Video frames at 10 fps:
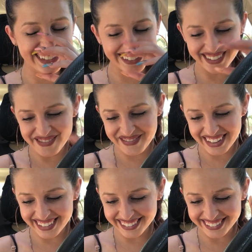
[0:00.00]
There's something
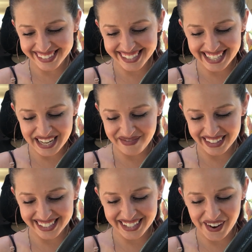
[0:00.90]
about a little scheme
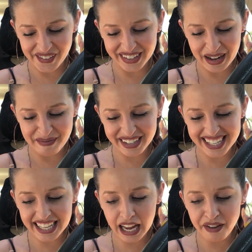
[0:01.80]
that's going on
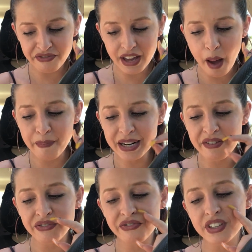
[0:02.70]
because, like, I feel, but
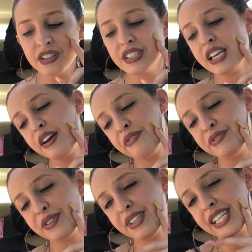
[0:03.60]
it feels like a
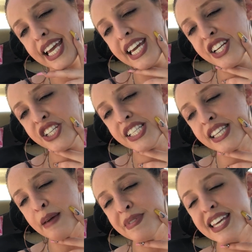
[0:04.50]
flirtatious
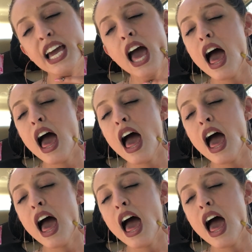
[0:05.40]
type of thing.